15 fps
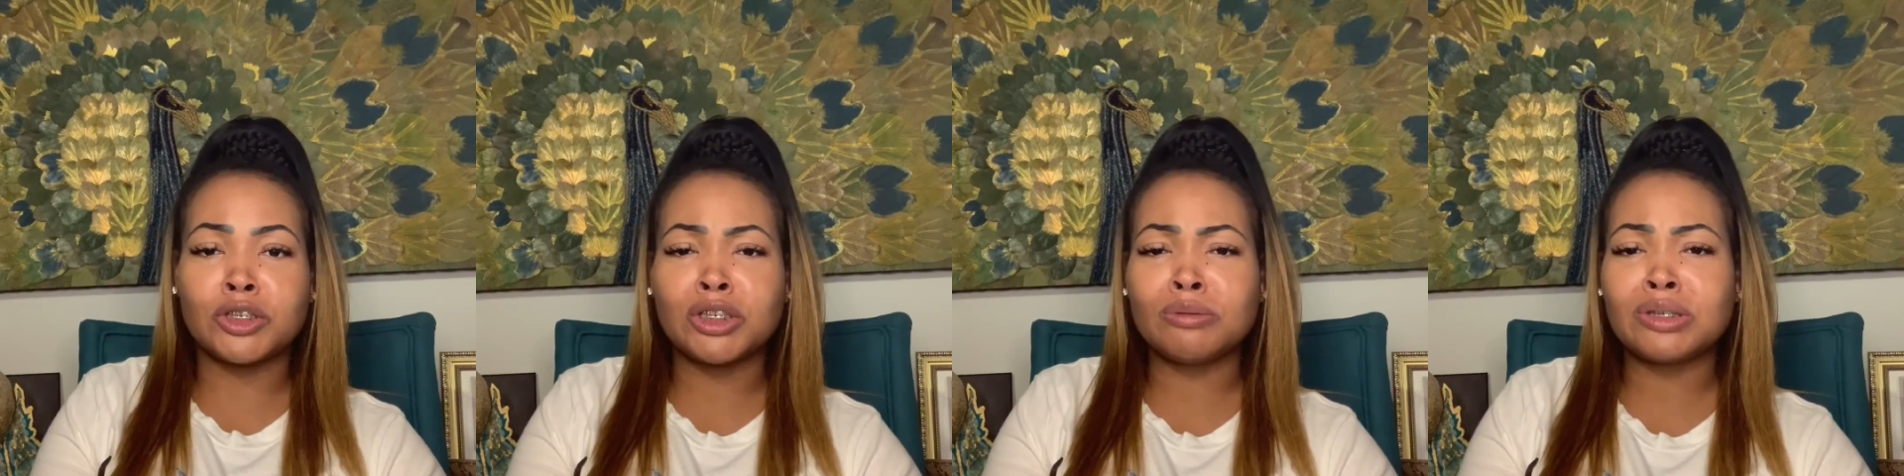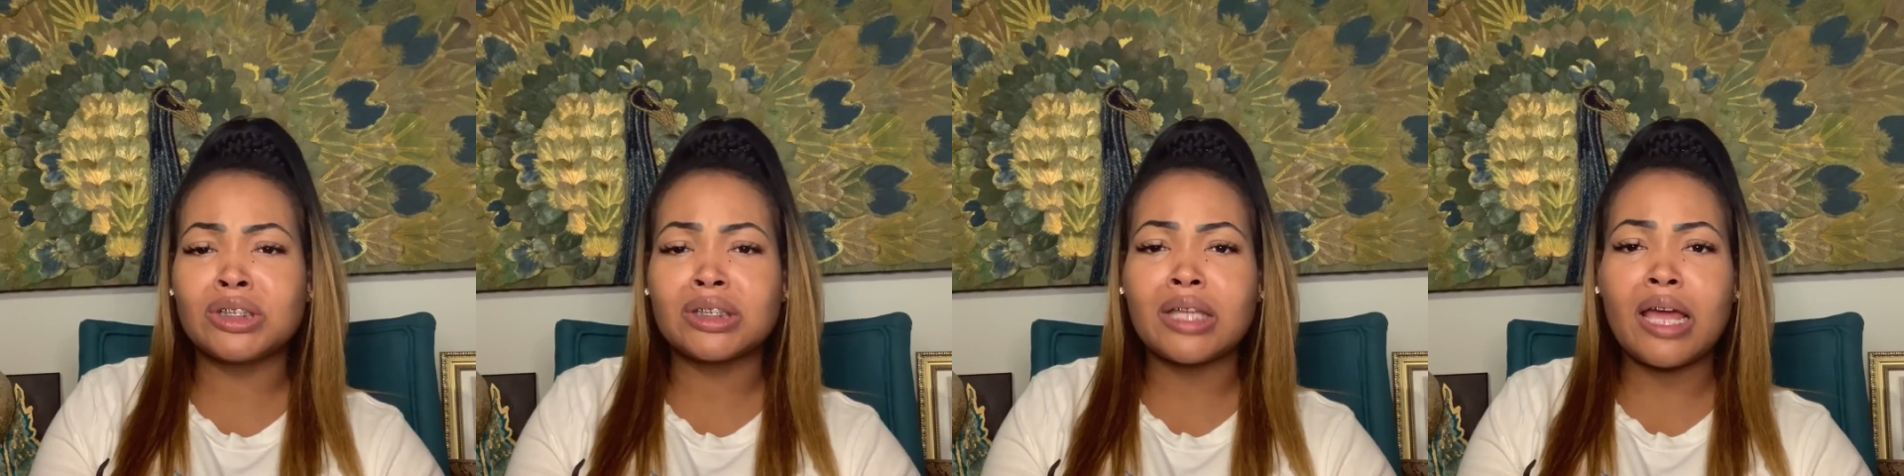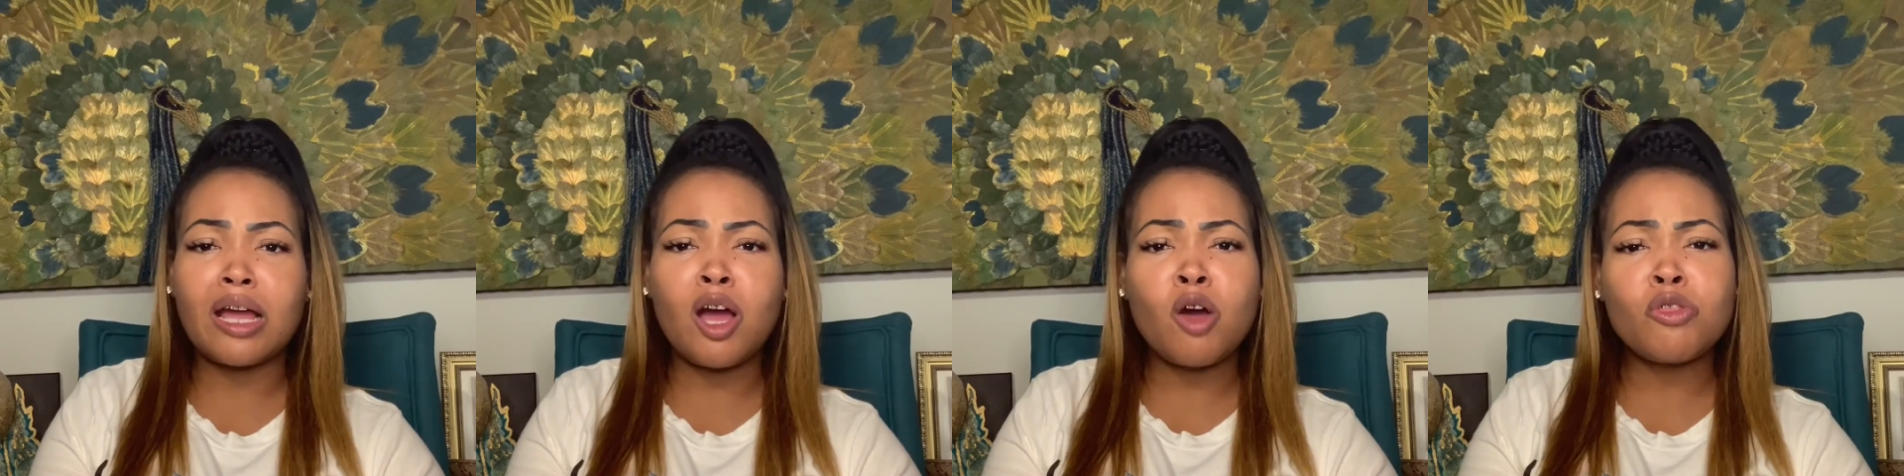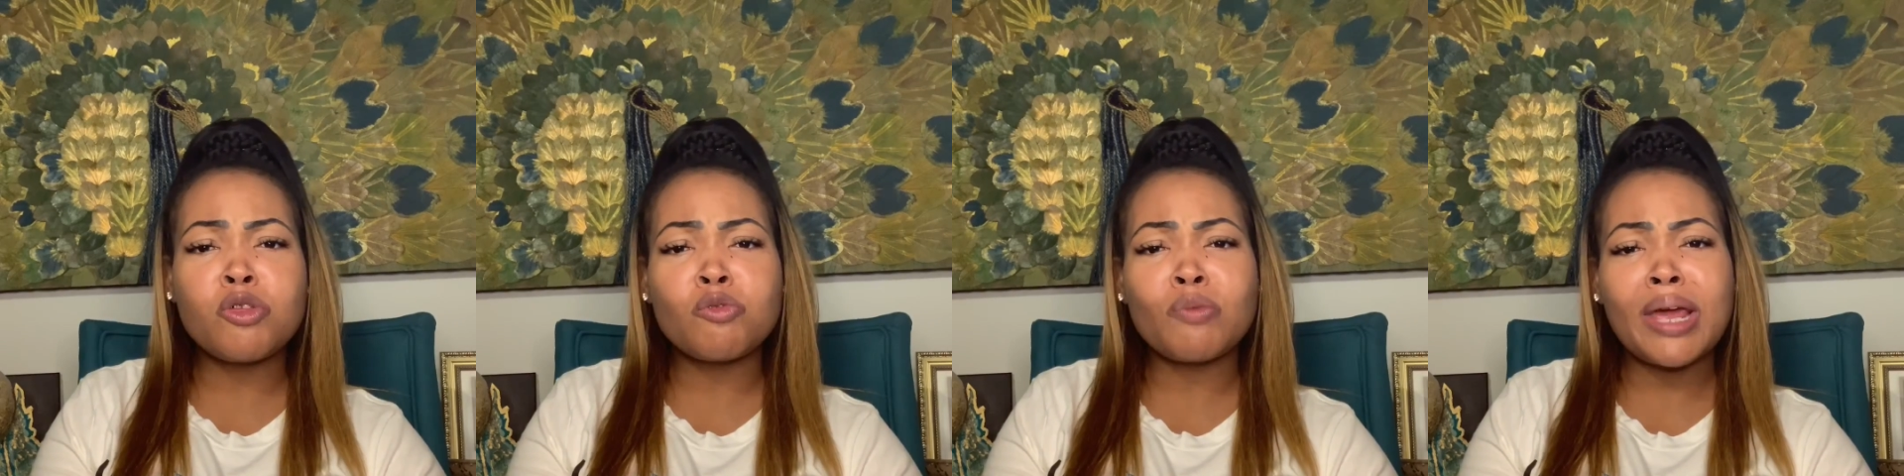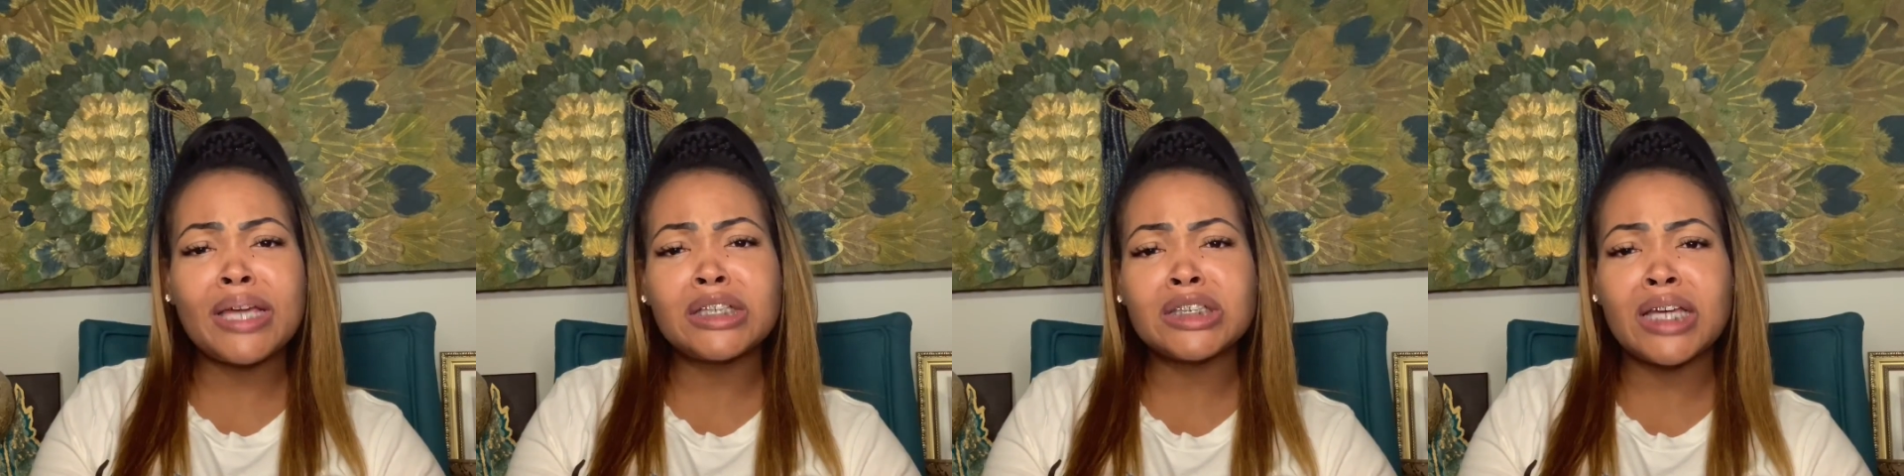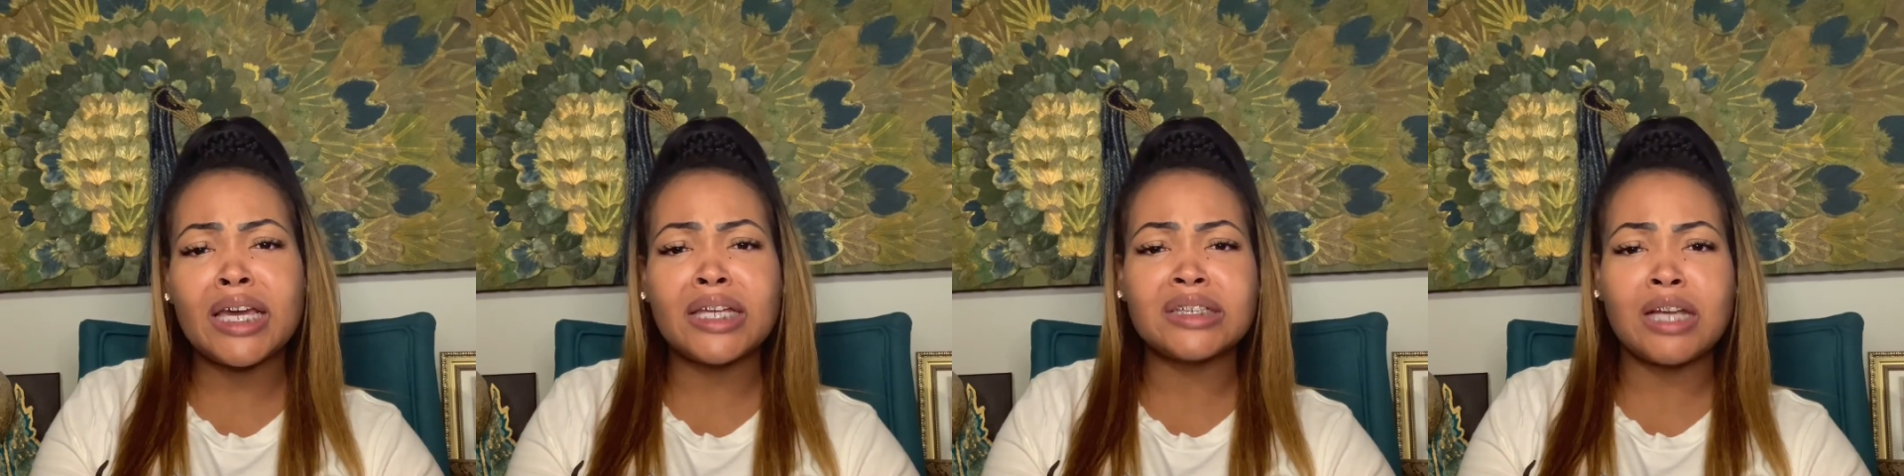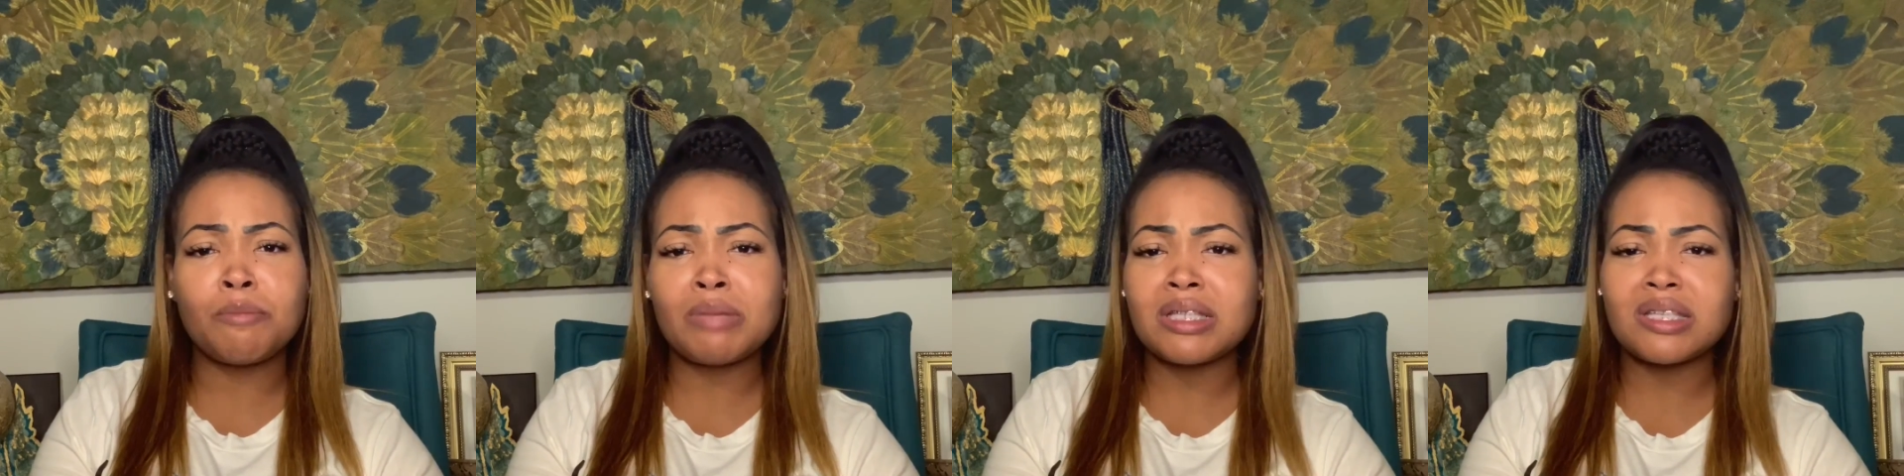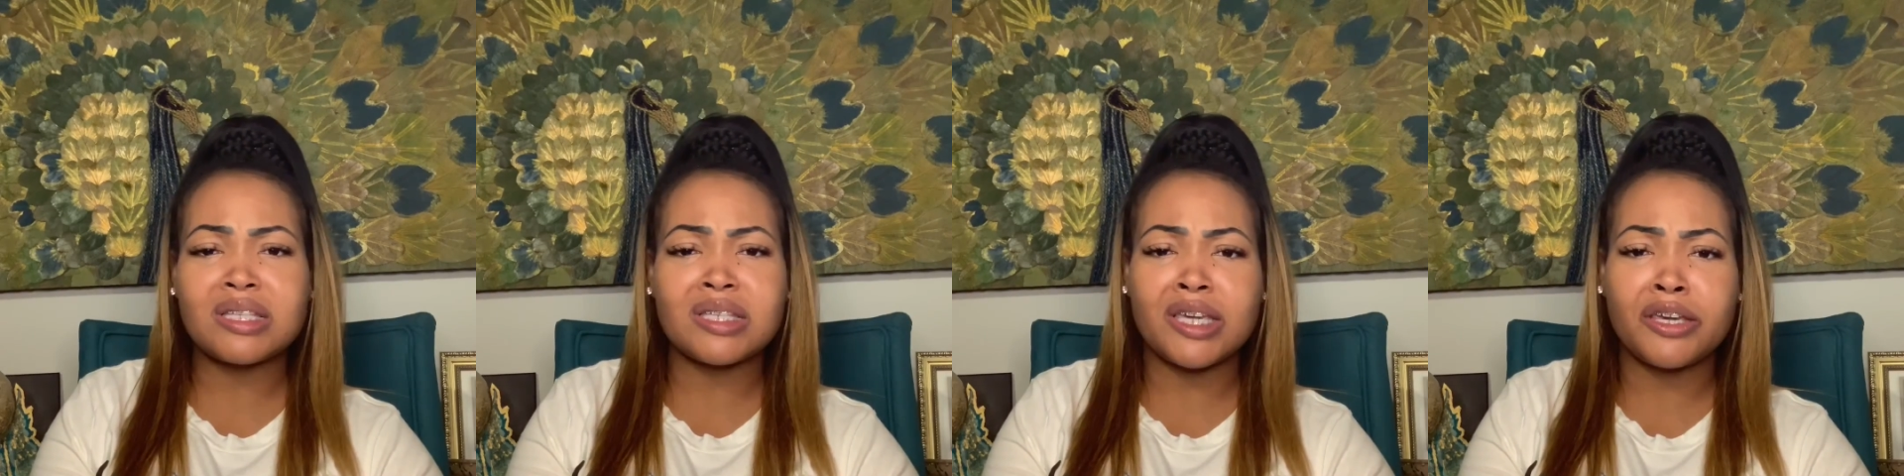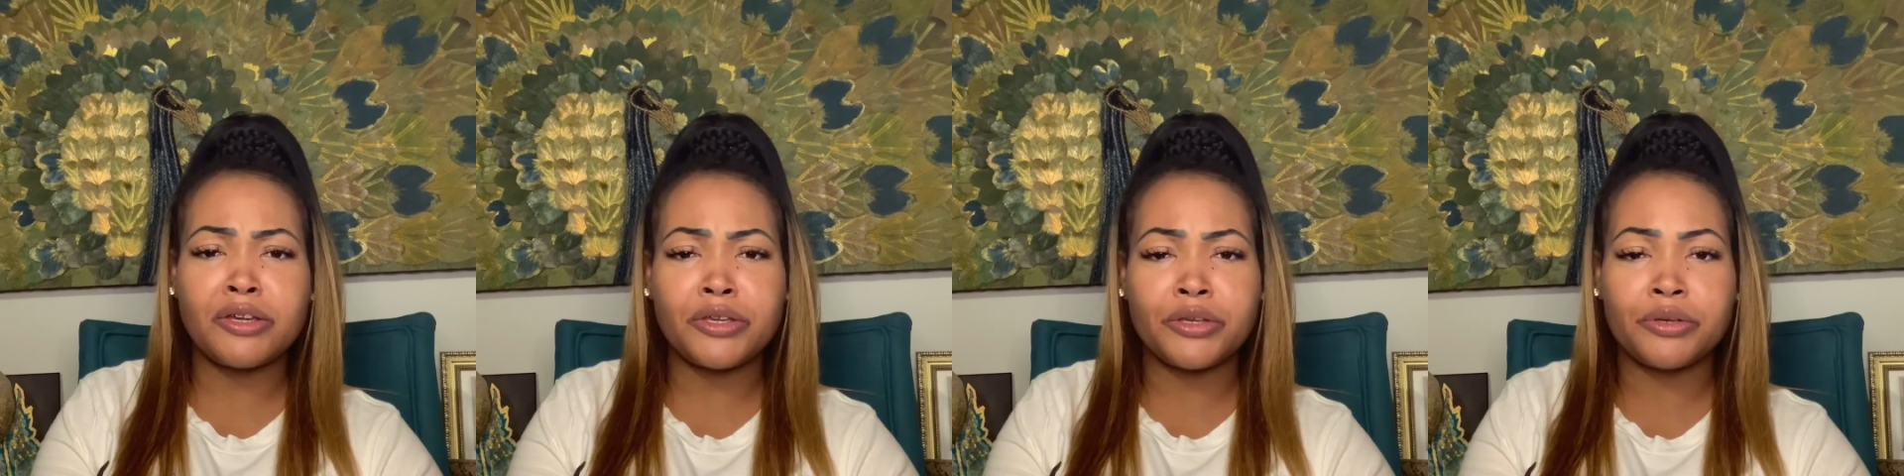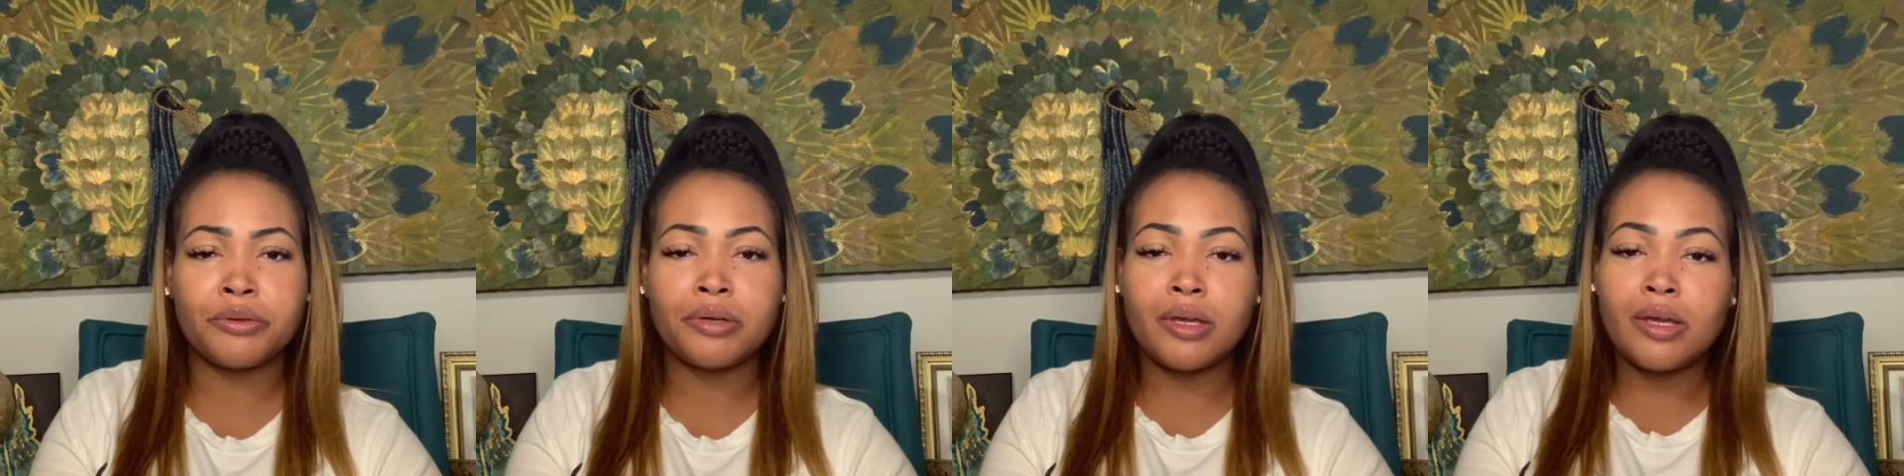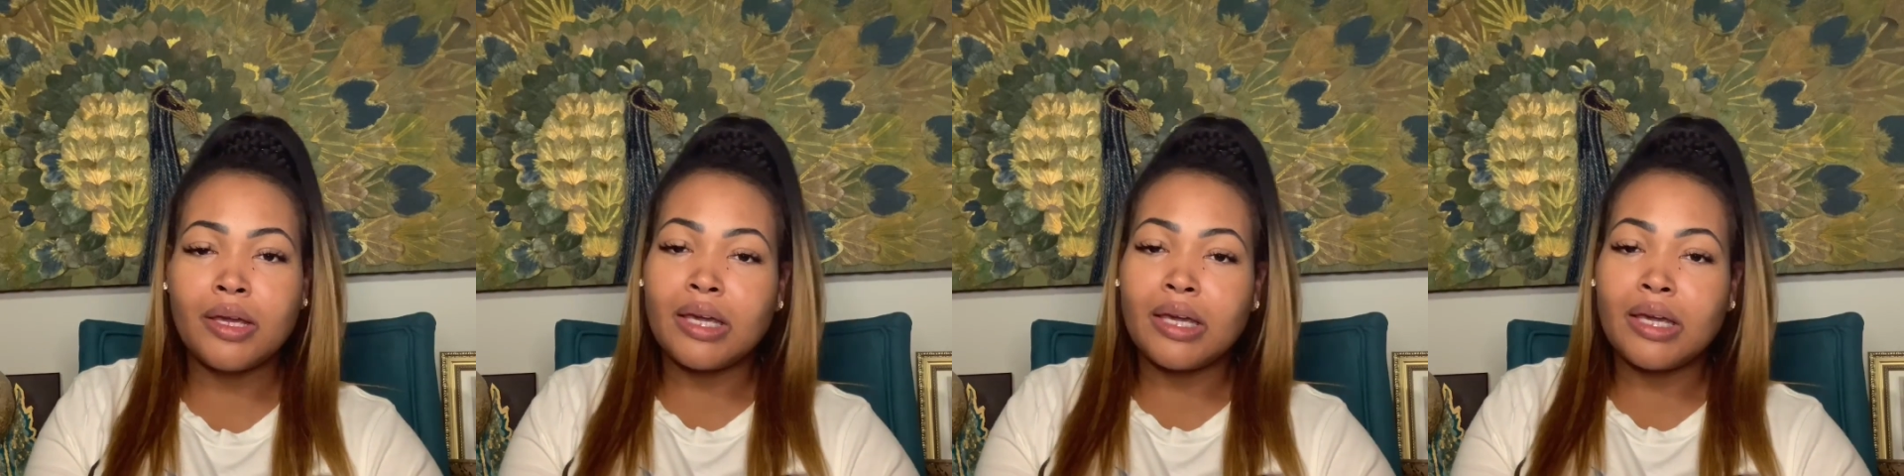She was just like, oh, the rate changed. I meant to tell you.